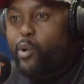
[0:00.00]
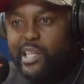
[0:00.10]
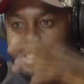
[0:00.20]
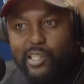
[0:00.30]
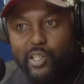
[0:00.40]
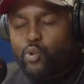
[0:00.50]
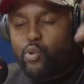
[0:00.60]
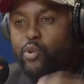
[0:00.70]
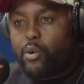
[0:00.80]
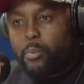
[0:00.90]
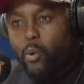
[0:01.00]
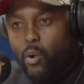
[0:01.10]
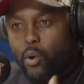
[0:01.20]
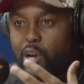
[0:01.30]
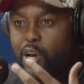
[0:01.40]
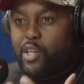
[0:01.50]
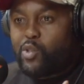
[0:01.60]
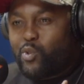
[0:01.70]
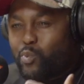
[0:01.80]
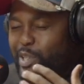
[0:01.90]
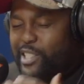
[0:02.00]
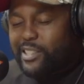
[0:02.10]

or Eastern Europe? Mm-hmm. Or so we